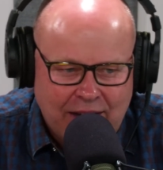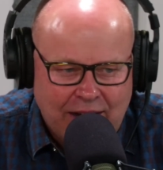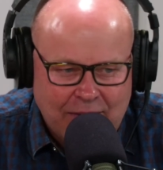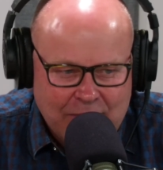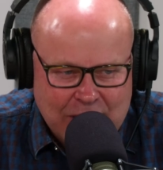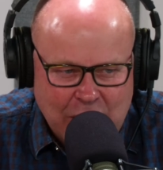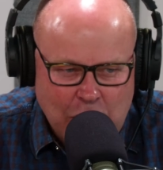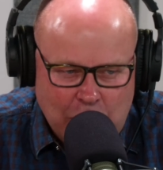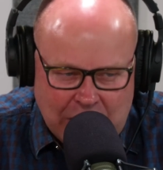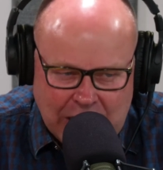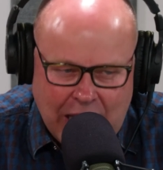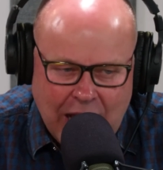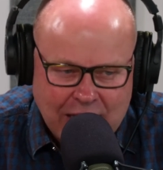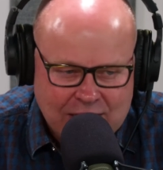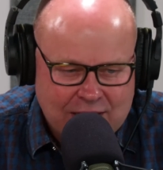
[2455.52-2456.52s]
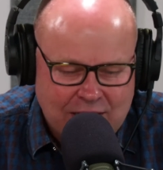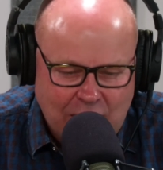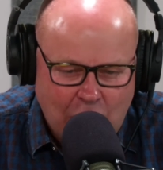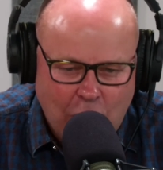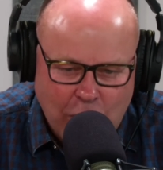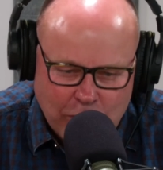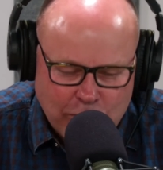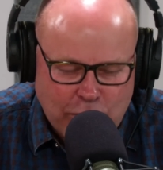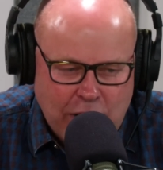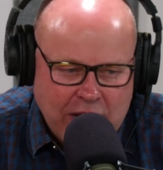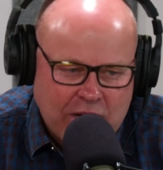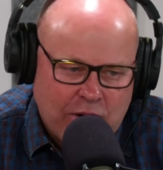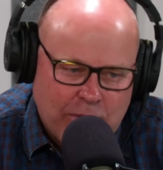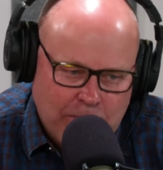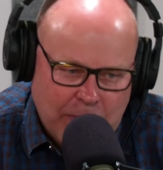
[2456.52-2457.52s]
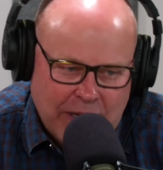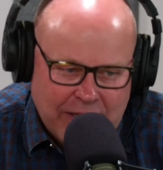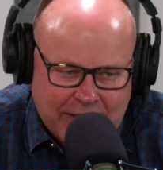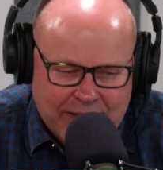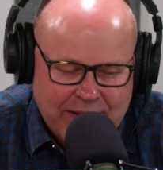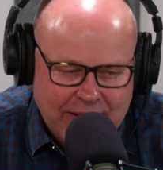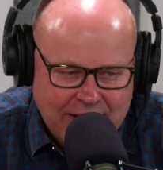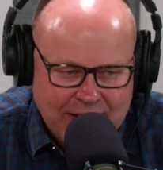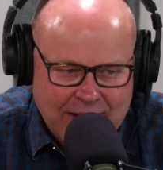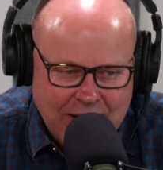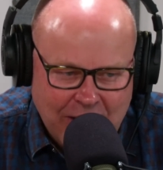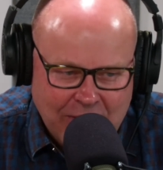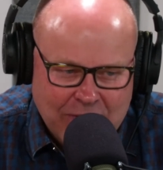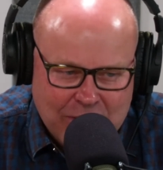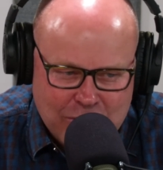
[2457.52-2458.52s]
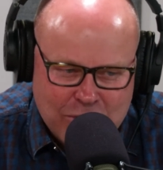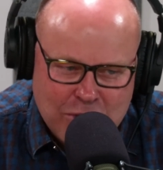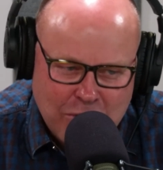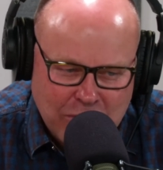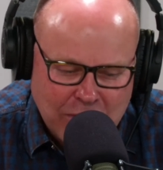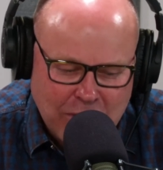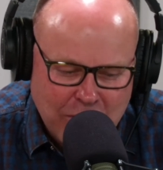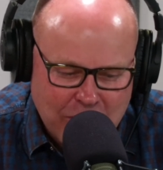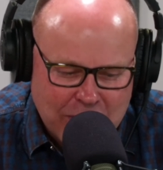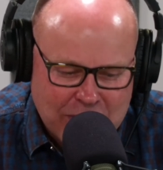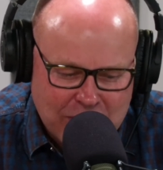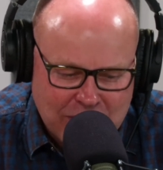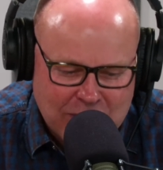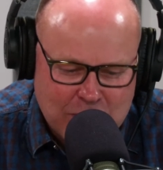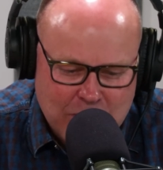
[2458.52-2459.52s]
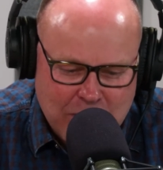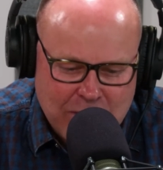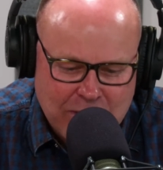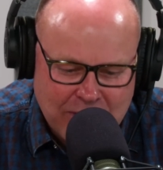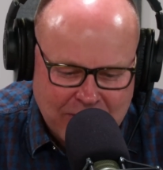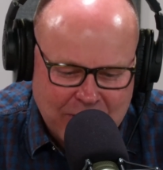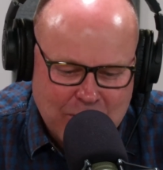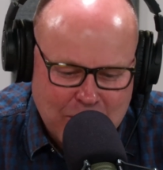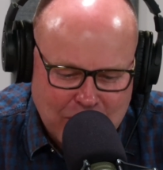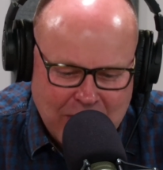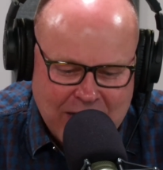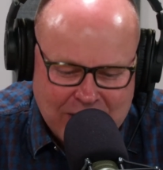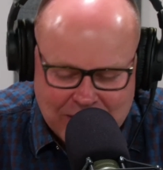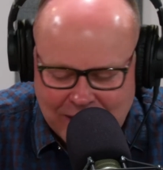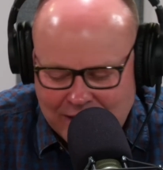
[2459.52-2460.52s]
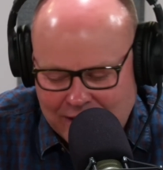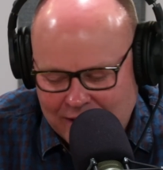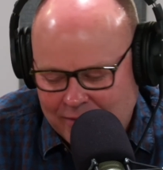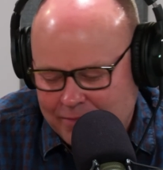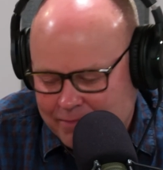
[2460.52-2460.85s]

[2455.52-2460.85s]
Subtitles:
you know, we lost a heartbreaker, but, you know, you showed the courage and the spirit of Cougar Nation, I think.